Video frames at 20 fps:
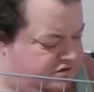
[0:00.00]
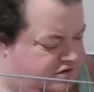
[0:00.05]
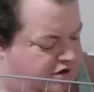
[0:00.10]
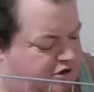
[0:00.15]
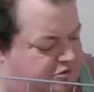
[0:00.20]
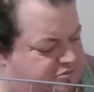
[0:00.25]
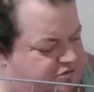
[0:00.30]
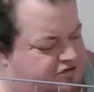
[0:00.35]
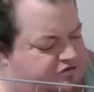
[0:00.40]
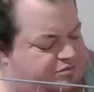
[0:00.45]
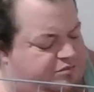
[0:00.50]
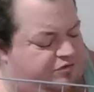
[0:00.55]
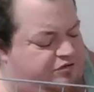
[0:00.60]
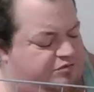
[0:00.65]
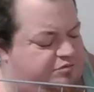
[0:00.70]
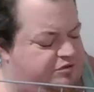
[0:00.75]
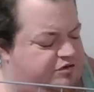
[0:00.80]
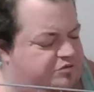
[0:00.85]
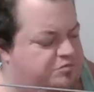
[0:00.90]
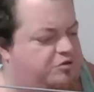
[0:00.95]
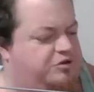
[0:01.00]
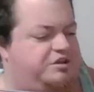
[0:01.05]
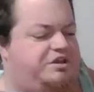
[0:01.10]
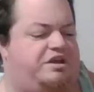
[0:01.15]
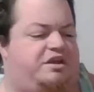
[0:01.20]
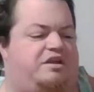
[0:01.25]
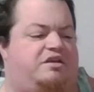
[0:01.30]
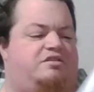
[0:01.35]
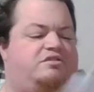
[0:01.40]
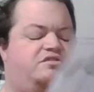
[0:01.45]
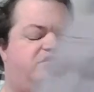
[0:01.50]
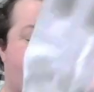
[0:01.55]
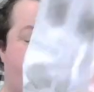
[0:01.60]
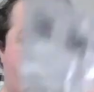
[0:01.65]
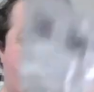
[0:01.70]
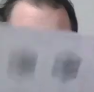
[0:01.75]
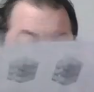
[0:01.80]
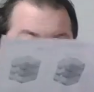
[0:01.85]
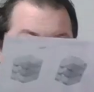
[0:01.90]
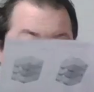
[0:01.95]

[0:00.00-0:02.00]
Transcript: Now, am I supposed to put them on the inside or